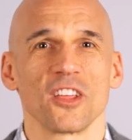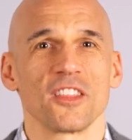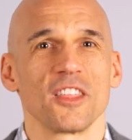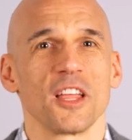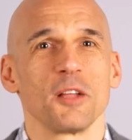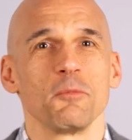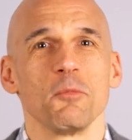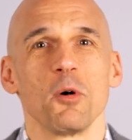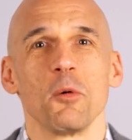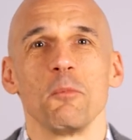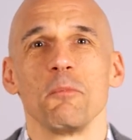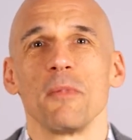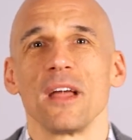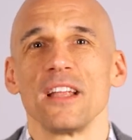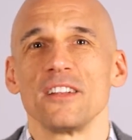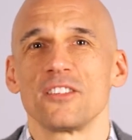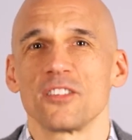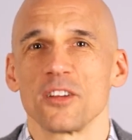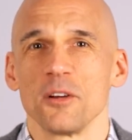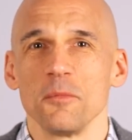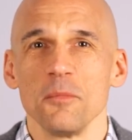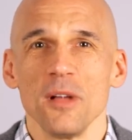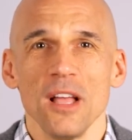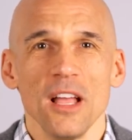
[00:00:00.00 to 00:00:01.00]
I think
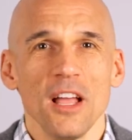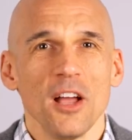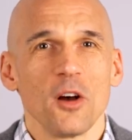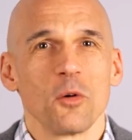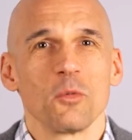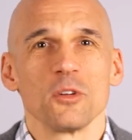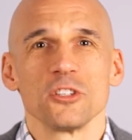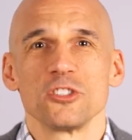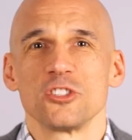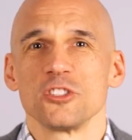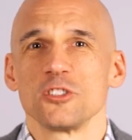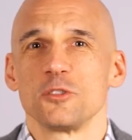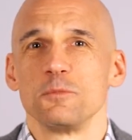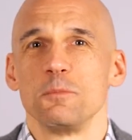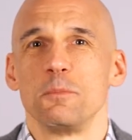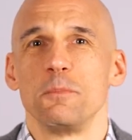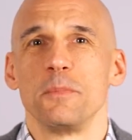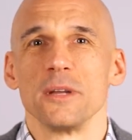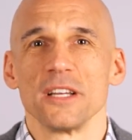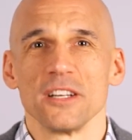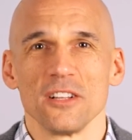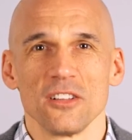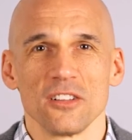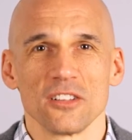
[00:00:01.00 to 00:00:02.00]
momentum will just
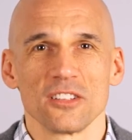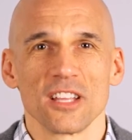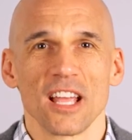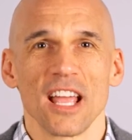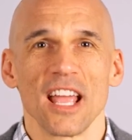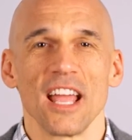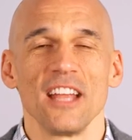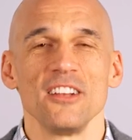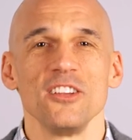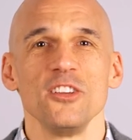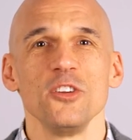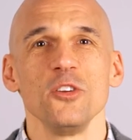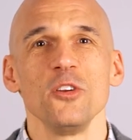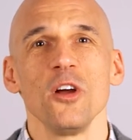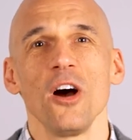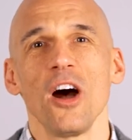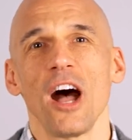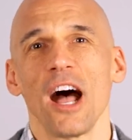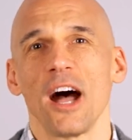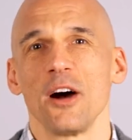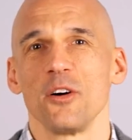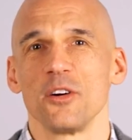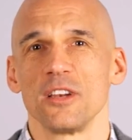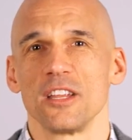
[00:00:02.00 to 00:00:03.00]
build. And you know
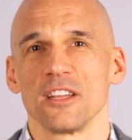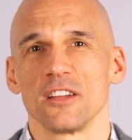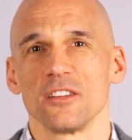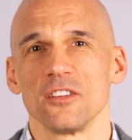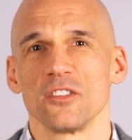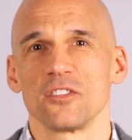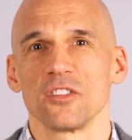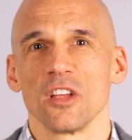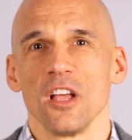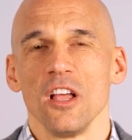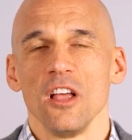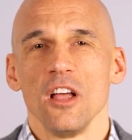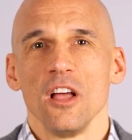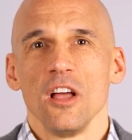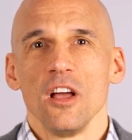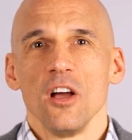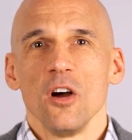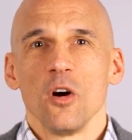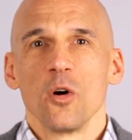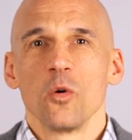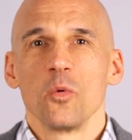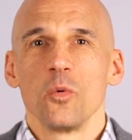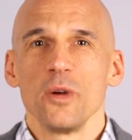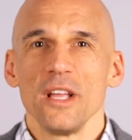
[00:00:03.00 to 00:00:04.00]
how it is,
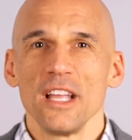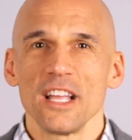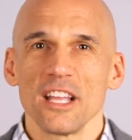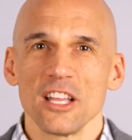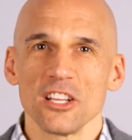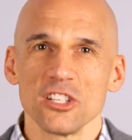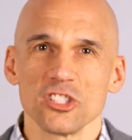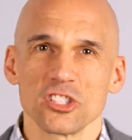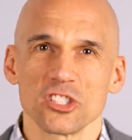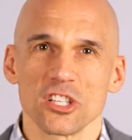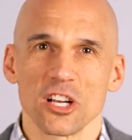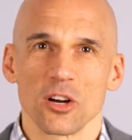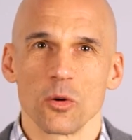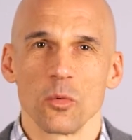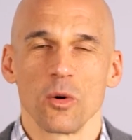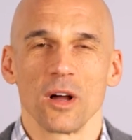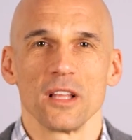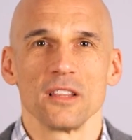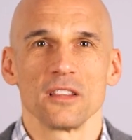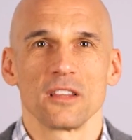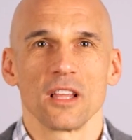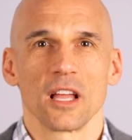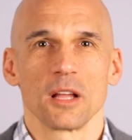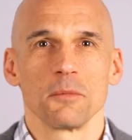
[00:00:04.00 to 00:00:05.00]
we can share
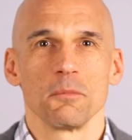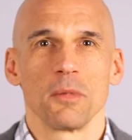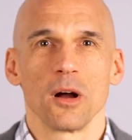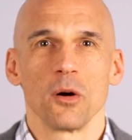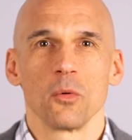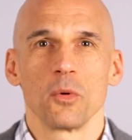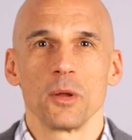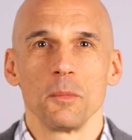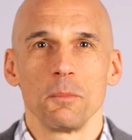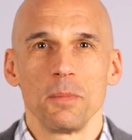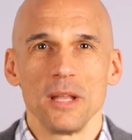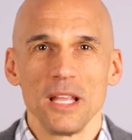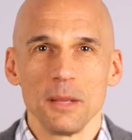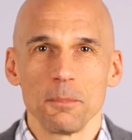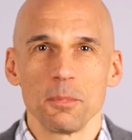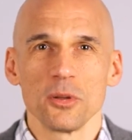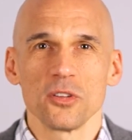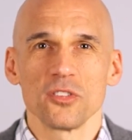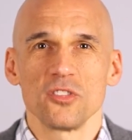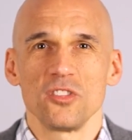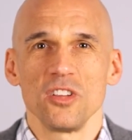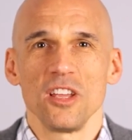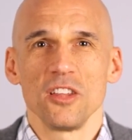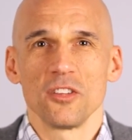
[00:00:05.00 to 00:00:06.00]
one thing, but when
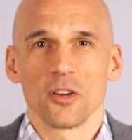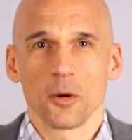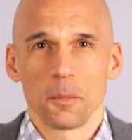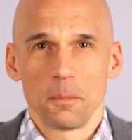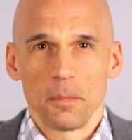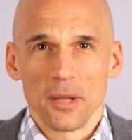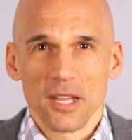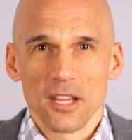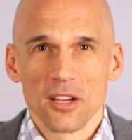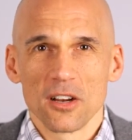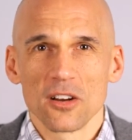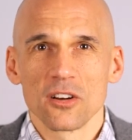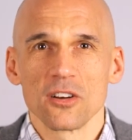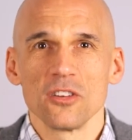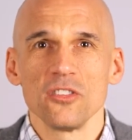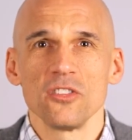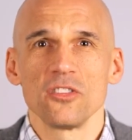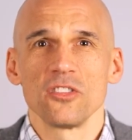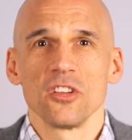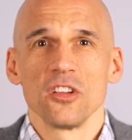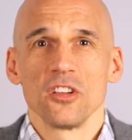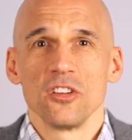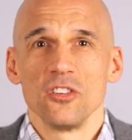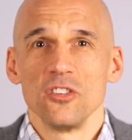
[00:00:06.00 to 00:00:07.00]
people see their
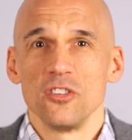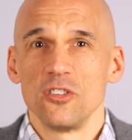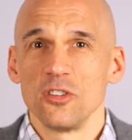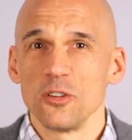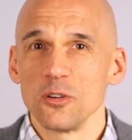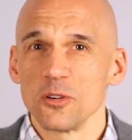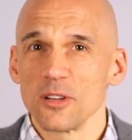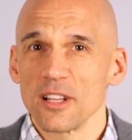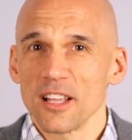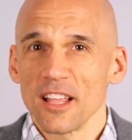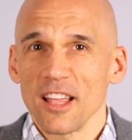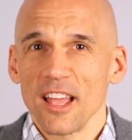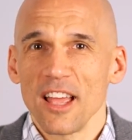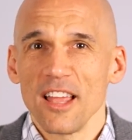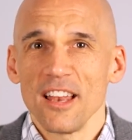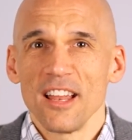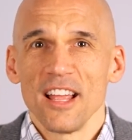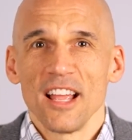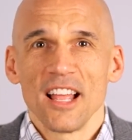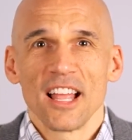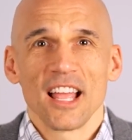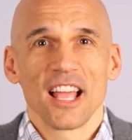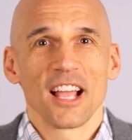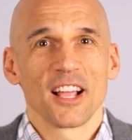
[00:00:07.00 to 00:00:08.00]
peers doing
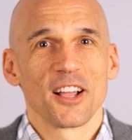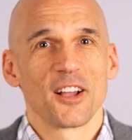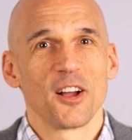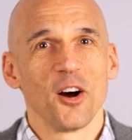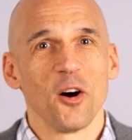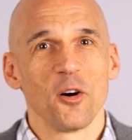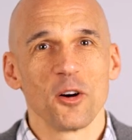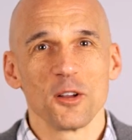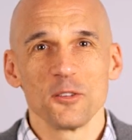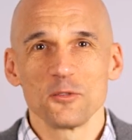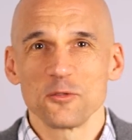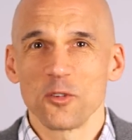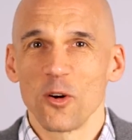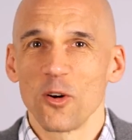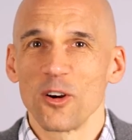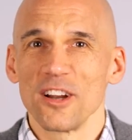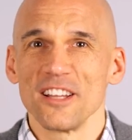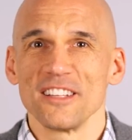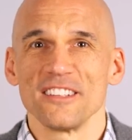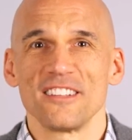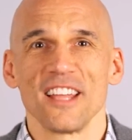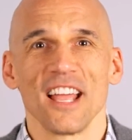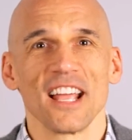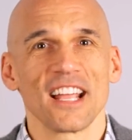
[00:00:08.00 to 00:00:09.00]
it and going
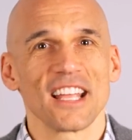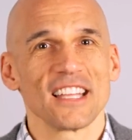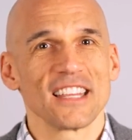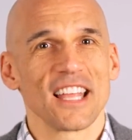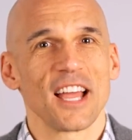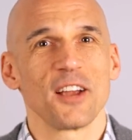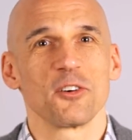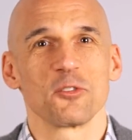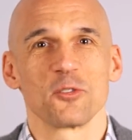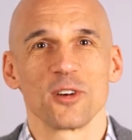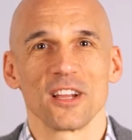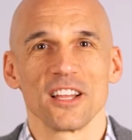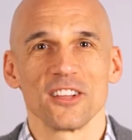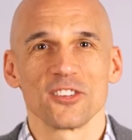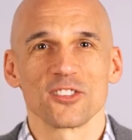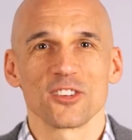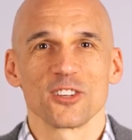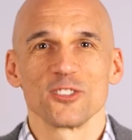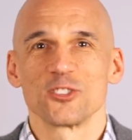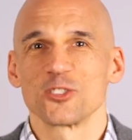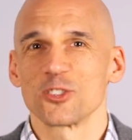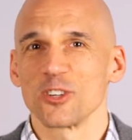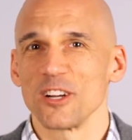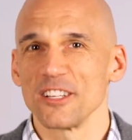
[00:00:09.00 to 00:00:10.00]
for it, taking that
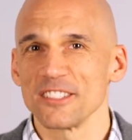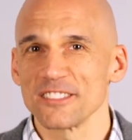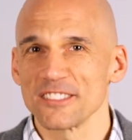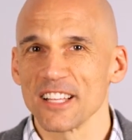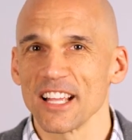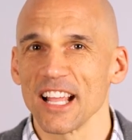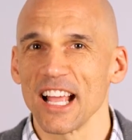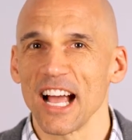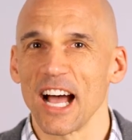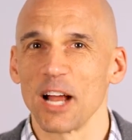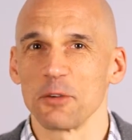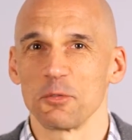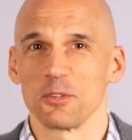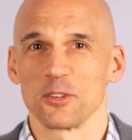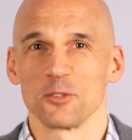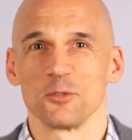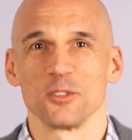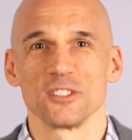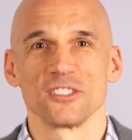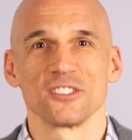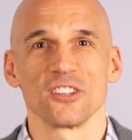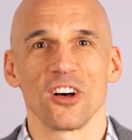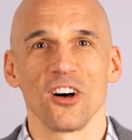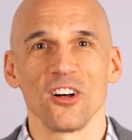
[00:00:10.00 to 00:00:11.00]
risk, trusting God with the
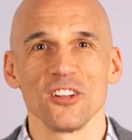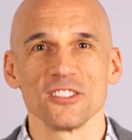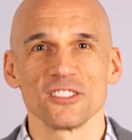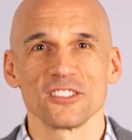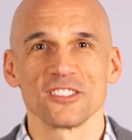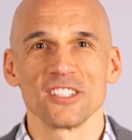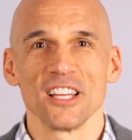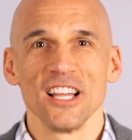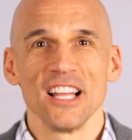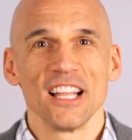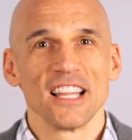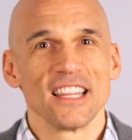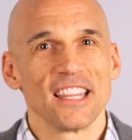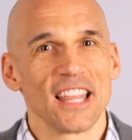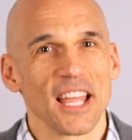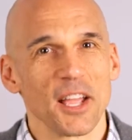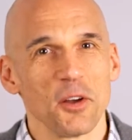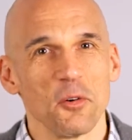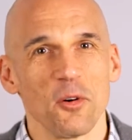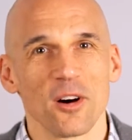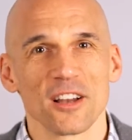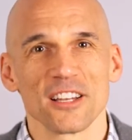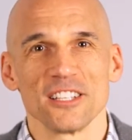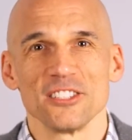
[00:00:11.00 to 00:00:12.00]
results,
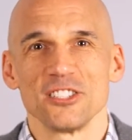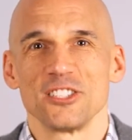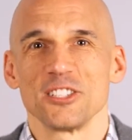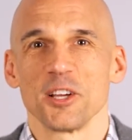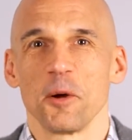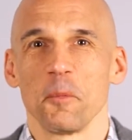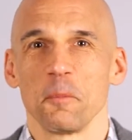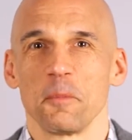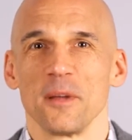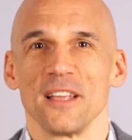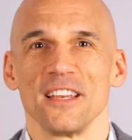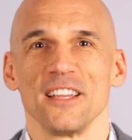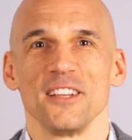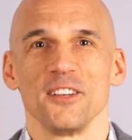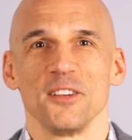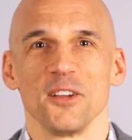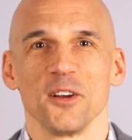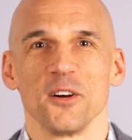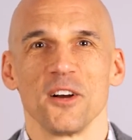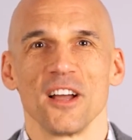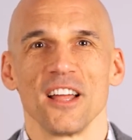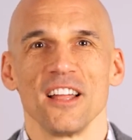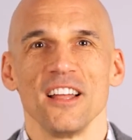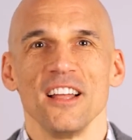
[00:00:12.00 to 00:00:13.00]
they want to jump in and
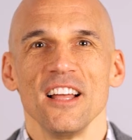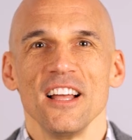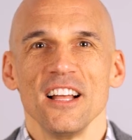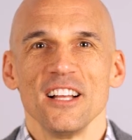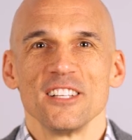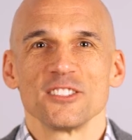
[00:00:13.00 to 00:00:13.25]
do it.